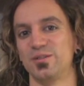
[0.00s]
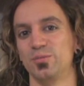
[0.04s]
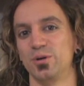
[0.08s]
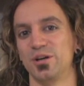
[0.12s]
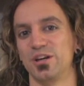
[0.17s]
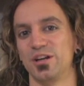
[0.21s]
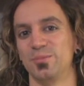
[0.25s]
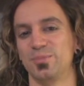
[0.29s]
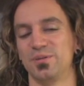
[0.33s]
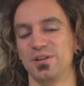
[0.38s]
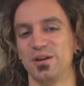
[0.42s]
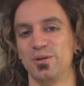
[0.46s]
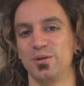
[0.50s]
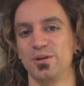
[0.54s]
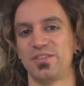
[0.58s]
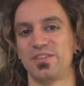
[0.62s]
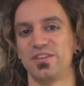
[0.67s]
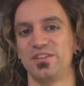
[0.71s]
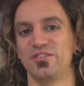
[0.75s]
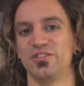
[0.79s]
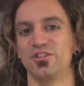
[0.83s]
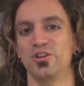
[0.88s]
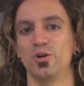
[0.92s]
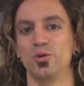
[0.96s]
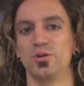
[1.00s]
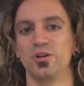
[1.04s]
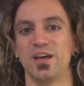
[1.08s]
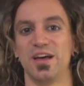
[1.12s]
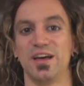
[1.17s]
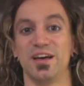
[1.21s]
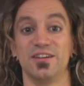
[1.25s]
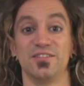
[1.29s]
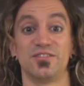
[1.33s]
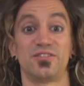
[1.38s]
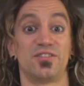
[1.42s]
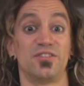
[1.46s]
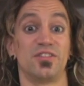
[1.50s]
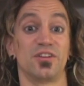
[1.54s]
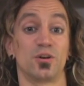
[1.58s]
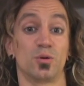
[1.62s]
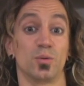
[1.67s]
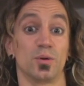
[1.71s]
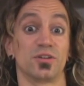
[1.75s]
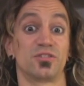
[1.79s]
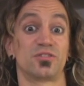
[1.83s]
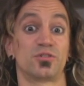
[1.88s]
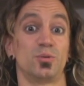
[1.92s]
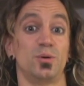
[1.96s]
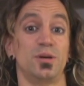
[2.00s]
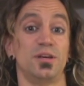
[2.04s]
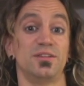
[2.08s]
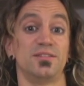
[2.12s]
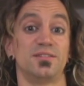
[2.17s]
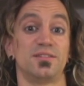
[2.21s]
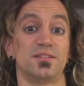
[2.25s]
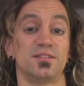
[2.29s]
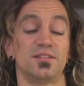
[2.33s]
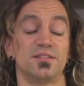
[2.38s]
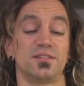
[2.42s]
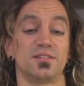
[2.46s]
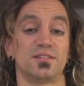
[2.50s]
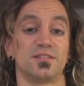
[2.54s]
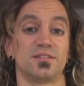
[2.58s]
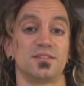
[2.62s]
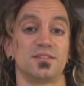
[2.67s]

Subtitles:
that we're going to play with is known as the quick squeeze.